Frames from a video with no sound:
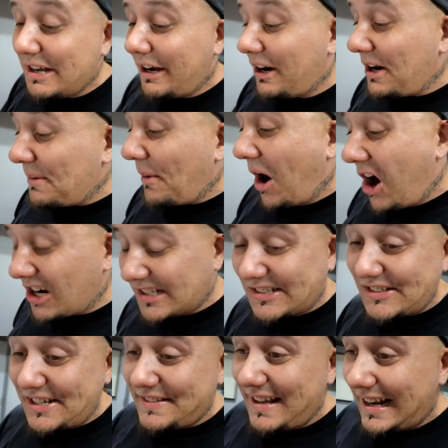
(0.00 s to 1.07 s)
Um,
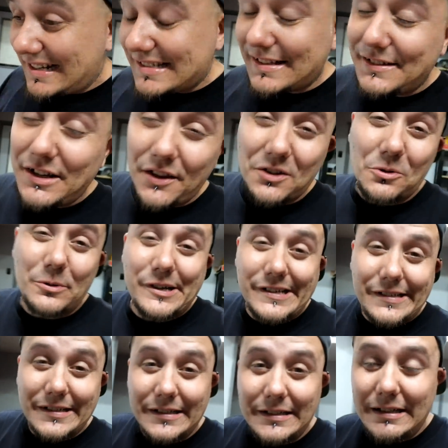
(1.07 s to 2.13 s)
honestly, that is another
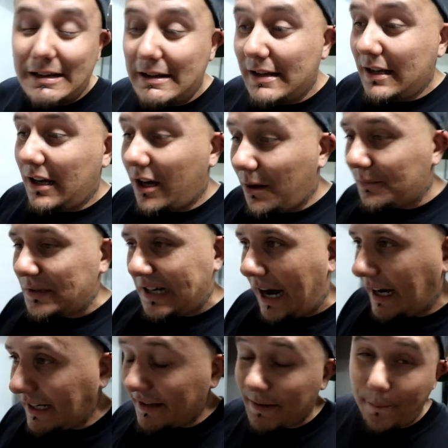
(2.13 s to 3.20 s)
reason, um,
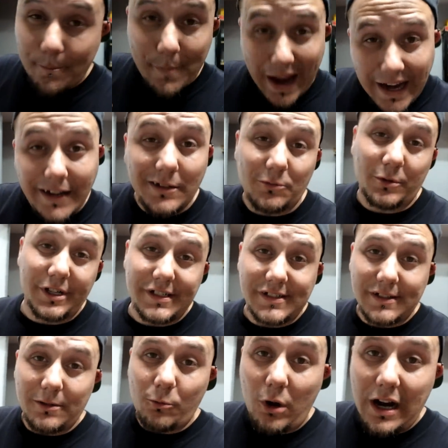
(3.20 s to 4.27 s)
kind of the main
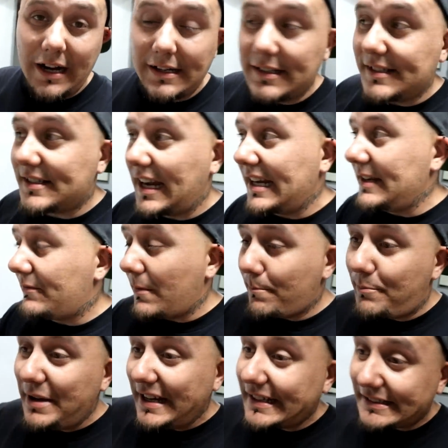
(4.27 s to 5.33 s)
reason why it is I even
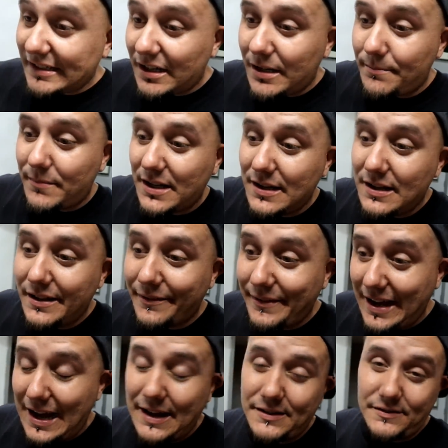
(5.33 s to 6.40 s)
picked up
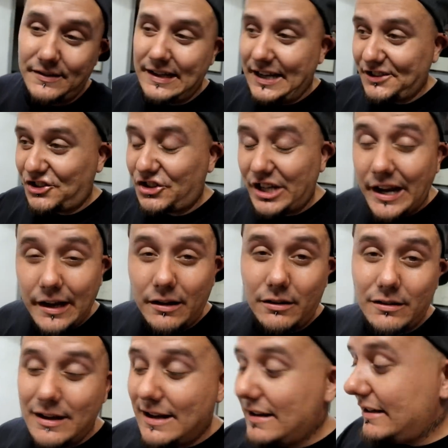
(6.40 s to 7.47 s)
that that
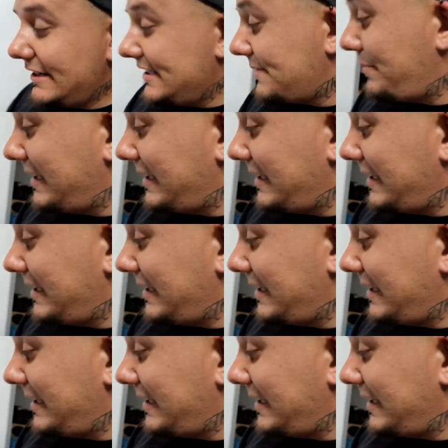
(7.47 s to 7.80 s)
shell is